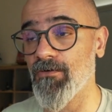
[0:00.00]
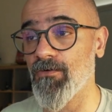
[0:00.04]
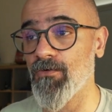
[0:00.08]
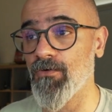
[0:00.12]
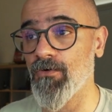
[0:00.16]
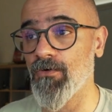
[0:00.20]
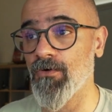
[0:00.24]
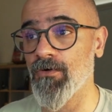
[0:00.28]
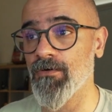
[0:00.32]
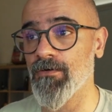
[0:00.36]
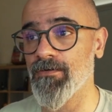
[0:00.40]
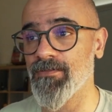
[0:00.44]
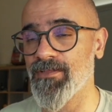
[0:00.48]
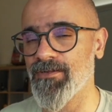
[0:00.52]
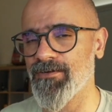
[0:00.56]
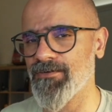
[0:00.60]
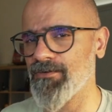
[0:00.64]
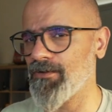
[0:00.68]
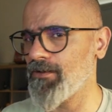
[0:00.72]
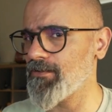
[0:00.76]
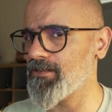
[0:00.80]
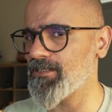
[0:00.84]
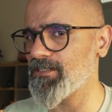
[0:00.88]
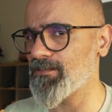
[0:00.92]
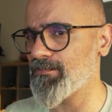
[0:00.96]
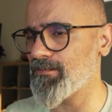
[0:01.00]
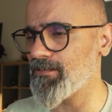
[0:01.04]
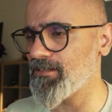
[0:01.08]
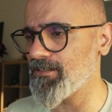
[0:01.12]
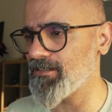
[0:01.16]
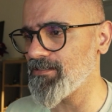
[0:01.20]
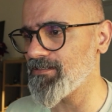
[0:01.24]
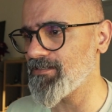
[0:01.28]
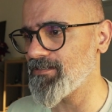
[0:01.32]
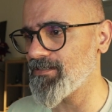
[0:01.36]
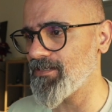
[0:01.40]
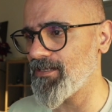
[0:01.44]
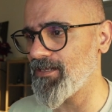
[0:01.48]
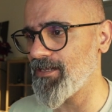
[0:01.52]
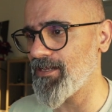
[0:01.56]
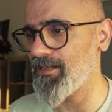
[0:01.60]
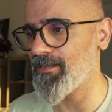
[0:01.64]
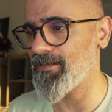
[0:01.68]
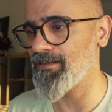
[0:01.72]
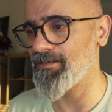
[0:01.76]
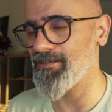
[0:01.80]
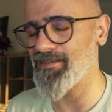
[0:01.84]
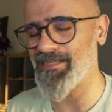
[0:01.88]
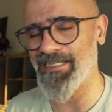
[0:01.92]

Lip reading: or they're not experiencing